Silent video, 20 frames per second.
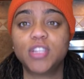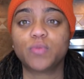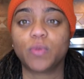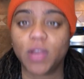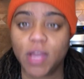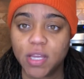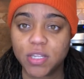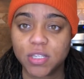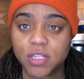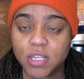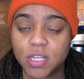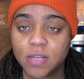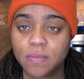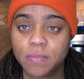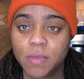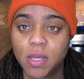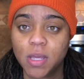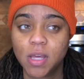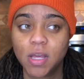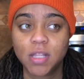relationship
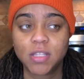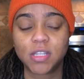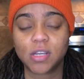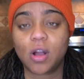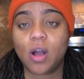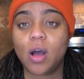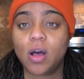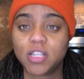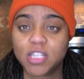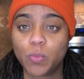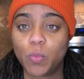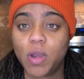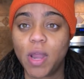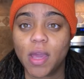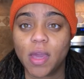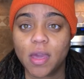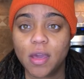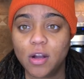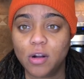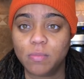to call someone that
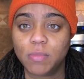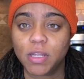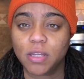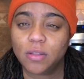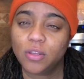can help me.